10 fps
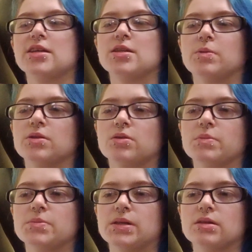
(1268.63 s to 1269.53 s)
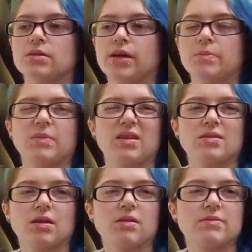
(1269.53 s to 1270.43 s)
you do with the drop spindle. That makes
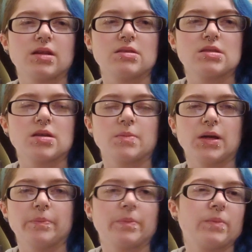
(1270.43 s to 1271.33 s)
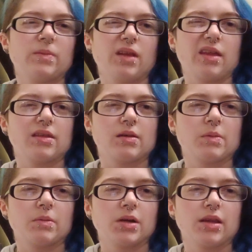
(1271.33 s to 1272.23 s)
a lot of sense to me. I think there are
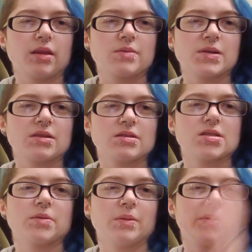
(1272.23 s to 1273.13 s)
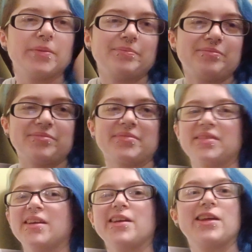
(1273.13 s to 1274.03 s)
probably other spindles that do it, but
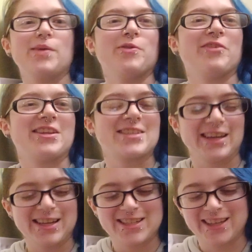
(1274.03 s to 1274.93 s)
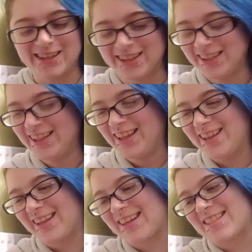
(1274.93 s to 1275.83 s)
keep investigating.
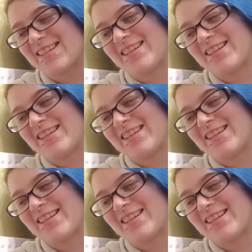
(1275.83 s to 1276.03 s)
Like I said, I